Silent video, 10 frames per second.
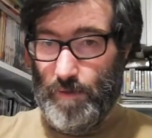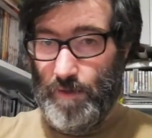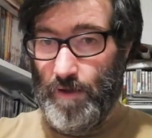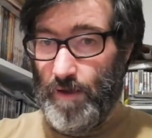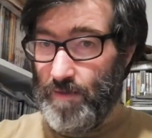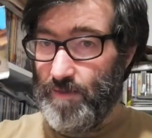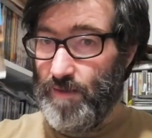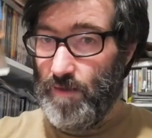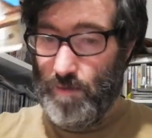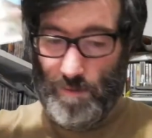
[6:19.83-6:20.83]
there are
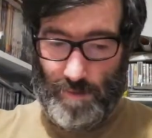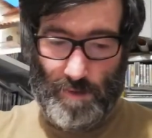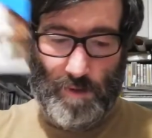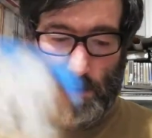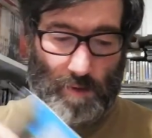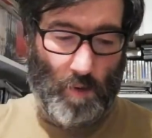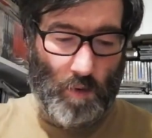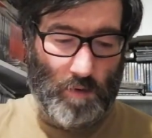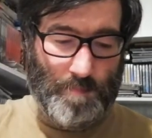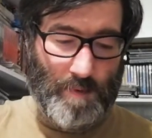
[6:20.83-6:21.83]
still
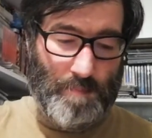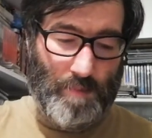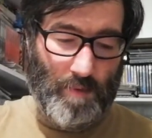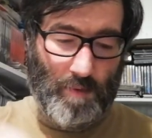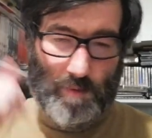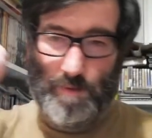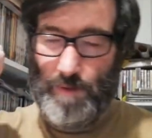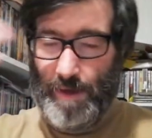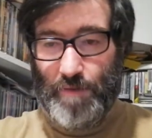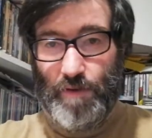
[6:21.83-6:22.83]
old people
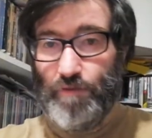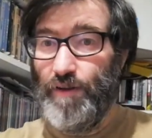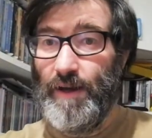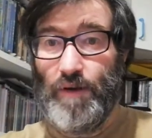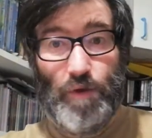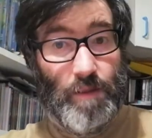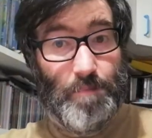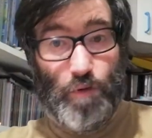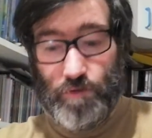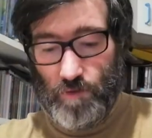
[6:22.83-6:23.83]
having fun
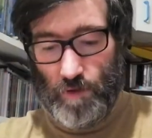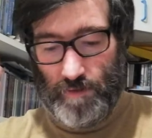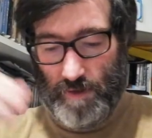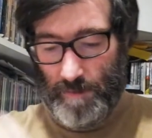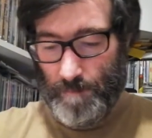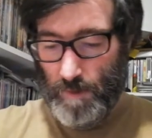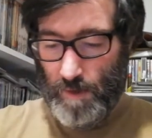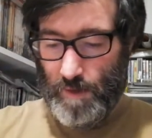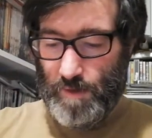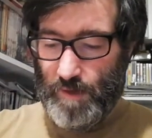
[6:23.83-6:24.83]
with Postcrossing.
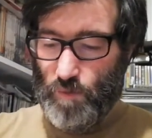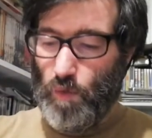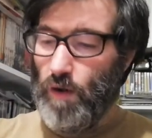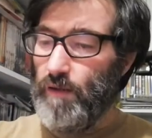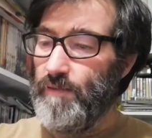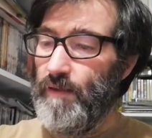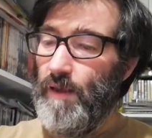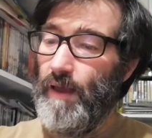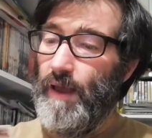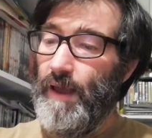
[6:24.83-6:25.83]
This was
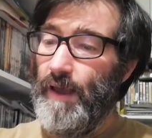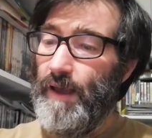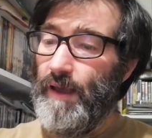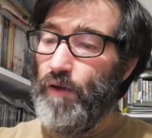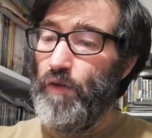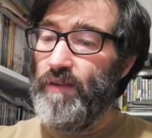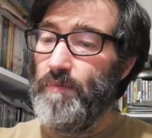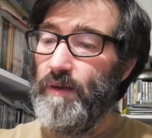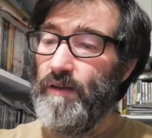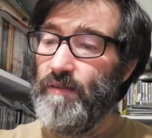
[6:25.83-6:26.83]
a
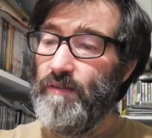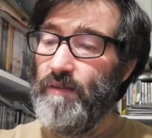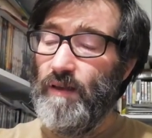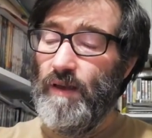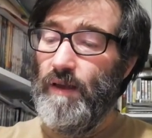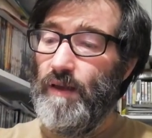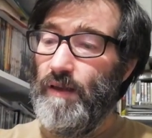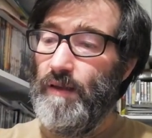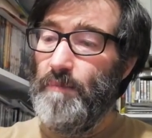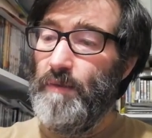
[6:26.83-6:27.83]
Christmas
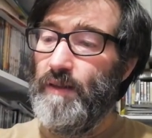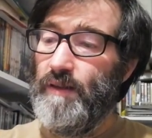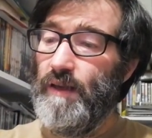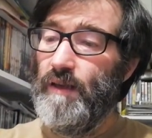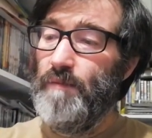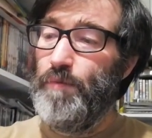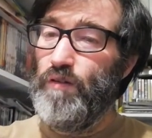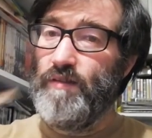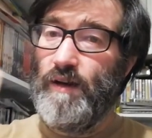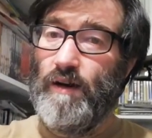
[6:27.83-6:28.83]
meeting
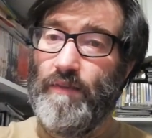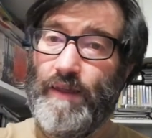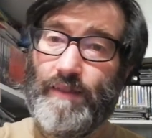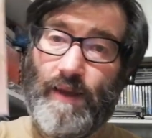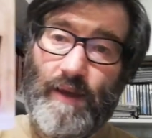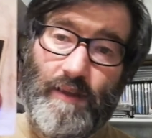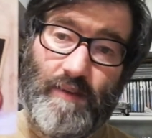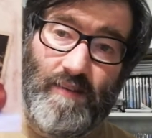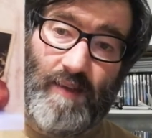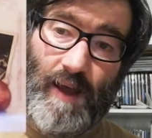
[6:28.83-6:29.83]
postcard that I
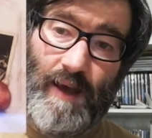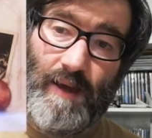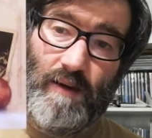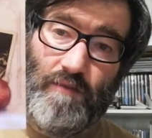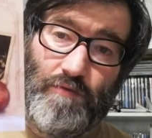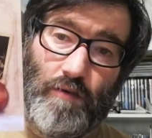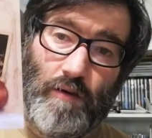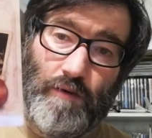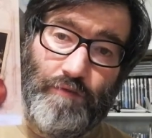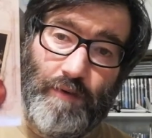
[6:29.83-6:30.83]
designed
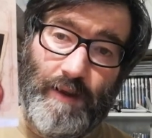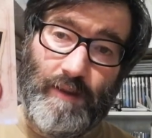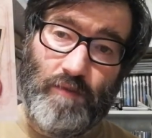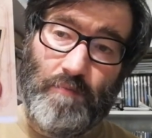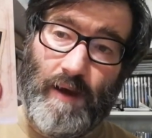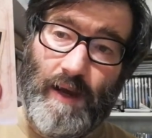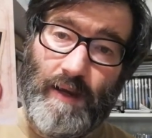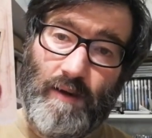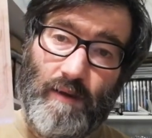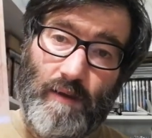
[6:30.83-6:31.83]
for a friend of
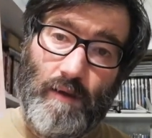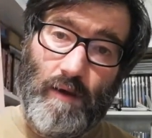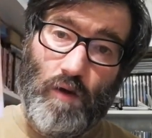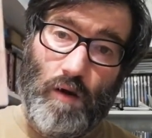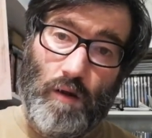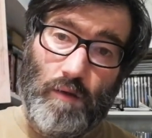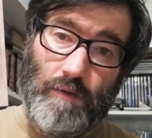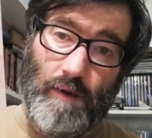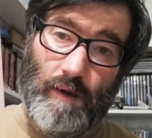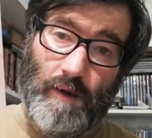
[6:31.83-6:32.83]
mine called
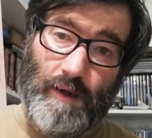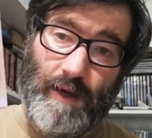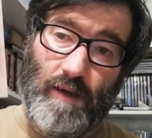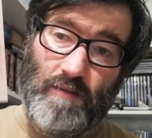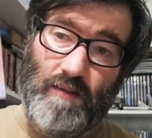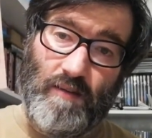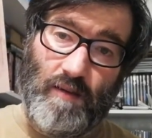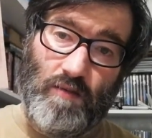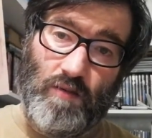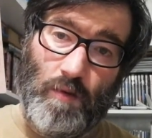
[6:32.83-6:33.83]
Kel. She's
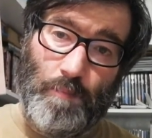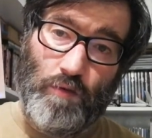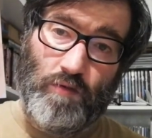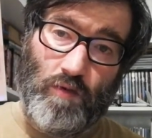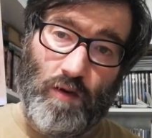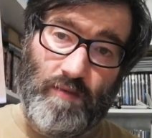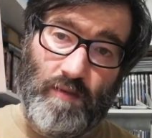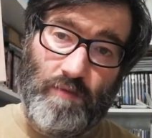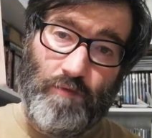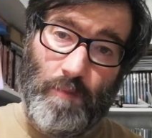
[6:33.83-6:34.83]
also a
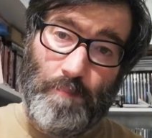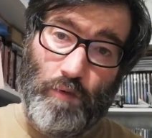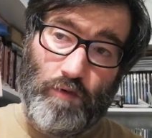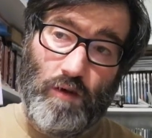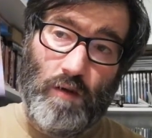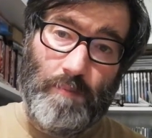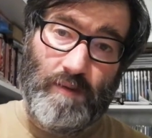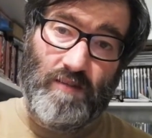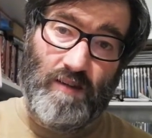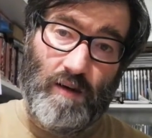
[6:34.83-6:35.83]
Postcrosser from Portugal,
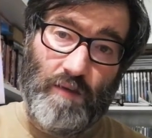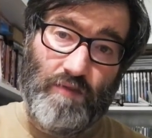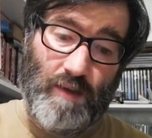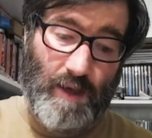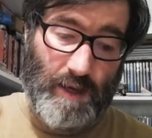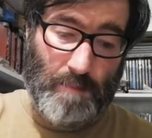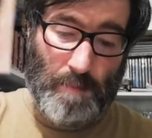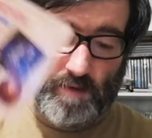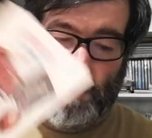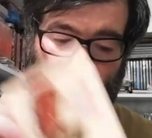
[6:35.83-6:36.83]
but she lives in
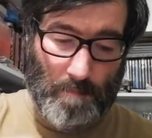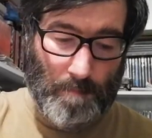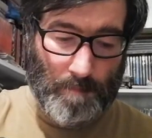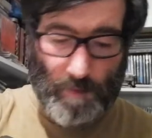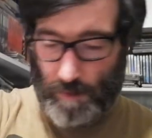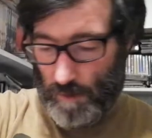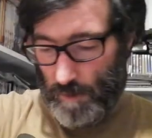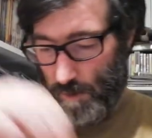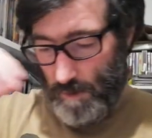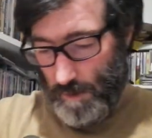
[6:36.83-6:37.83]
Belgium.
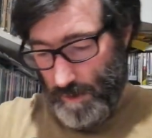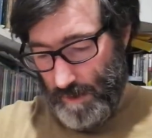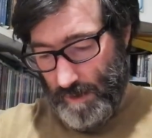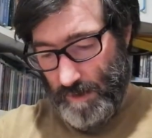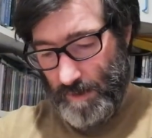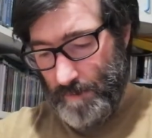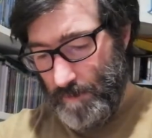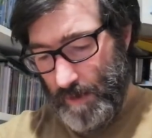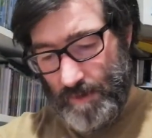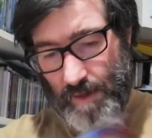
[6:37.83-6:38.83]

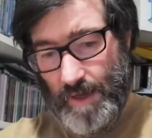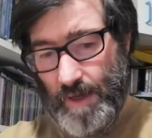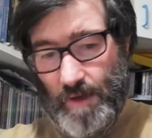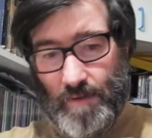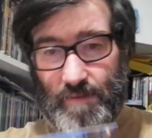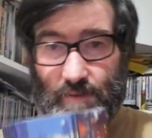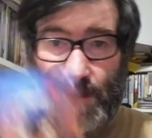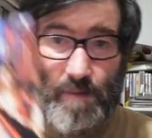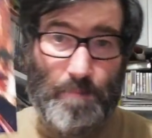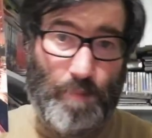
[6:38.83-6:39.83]
And then
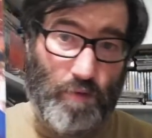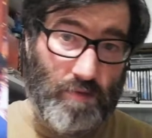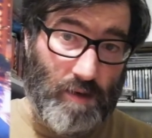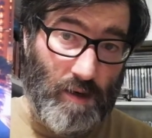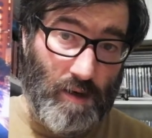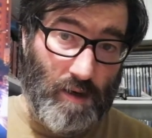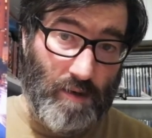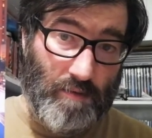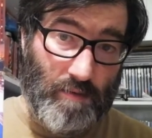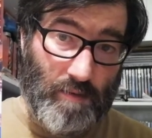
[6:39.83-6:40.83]
some
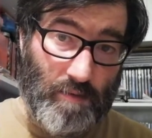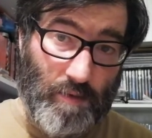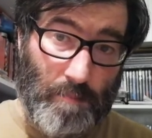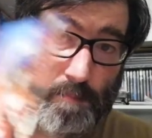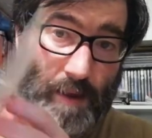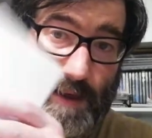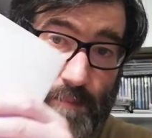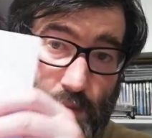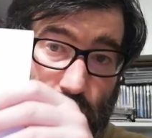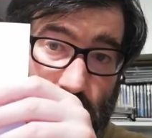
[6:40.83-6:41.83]
postcards, some
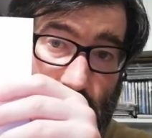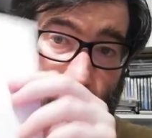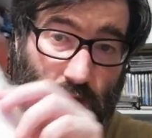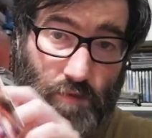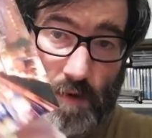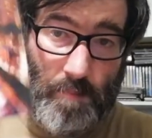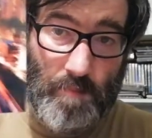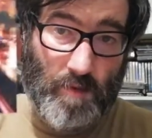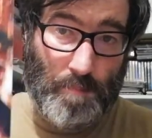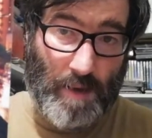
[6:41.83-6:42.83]
blank postcards
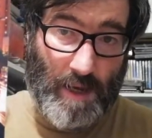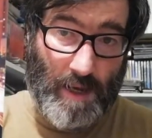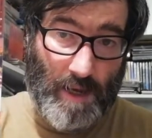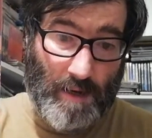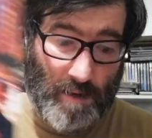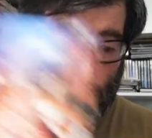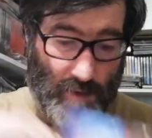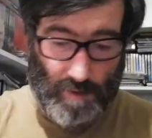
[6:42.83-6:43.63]
from Japan,